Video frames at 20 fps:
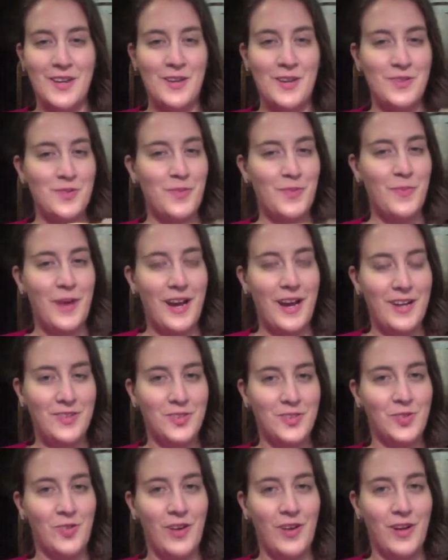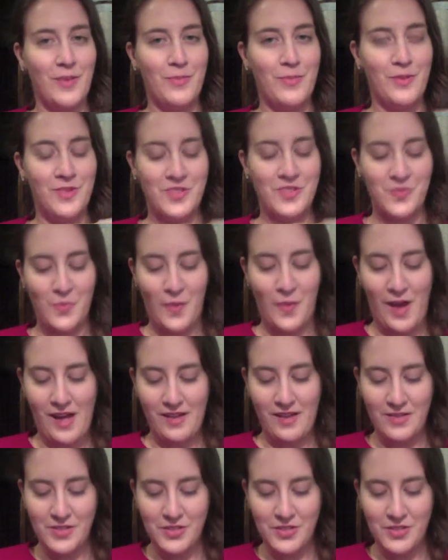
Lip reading: also biodegradable as well.